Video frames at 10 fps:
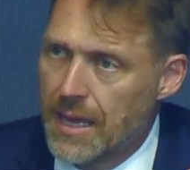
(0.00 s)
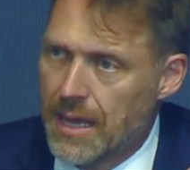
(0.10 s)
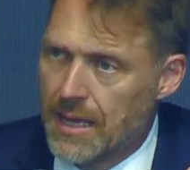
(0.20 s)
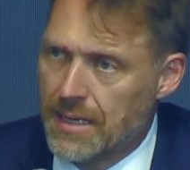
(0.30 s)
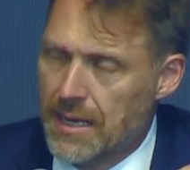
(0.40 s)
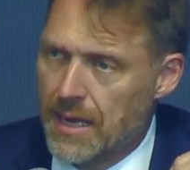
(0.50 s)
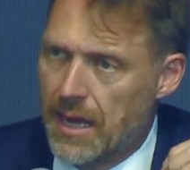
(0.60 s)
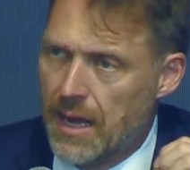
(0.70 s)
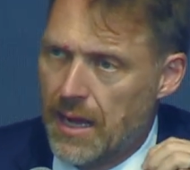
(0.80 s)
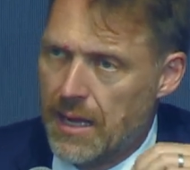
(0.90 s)
it
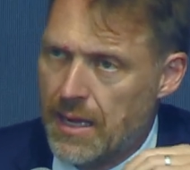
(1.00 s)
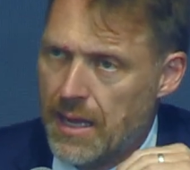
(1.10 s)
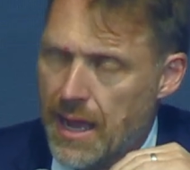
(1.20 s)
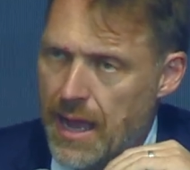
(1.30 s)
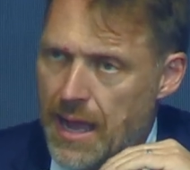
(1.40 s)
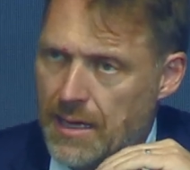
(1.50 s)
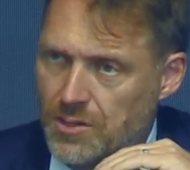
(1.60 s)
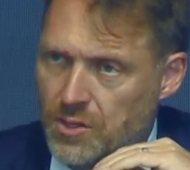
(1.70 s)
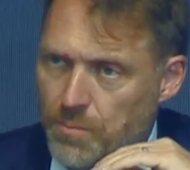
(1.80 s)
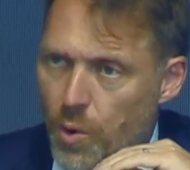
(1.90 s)

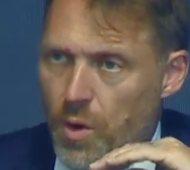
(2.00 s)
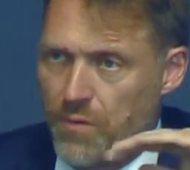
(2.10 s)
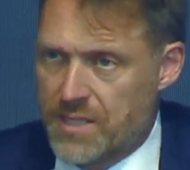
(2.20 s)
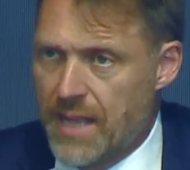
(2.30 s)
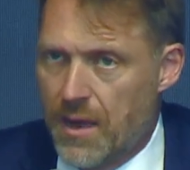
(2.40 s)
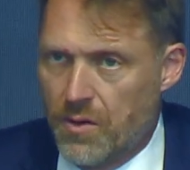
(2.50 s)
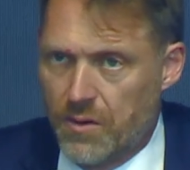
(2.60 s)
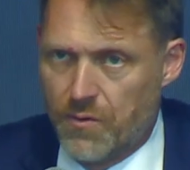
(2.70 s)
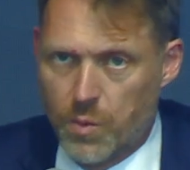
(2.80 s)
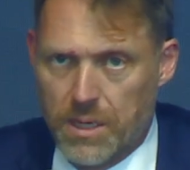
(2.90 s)
has more of the sound
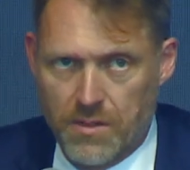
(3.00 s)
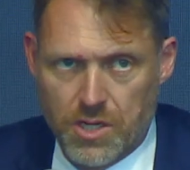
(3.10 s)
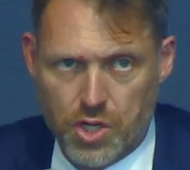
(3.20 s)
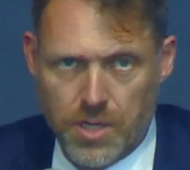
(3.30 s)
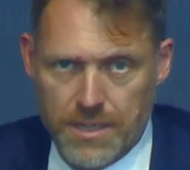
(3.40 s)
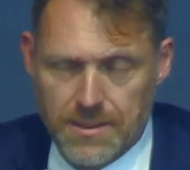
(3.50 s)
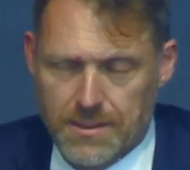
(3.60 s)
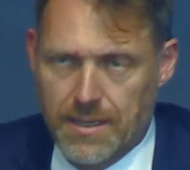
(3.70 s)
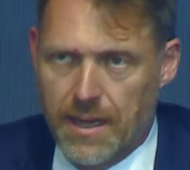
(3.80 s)
of the wind in the trees.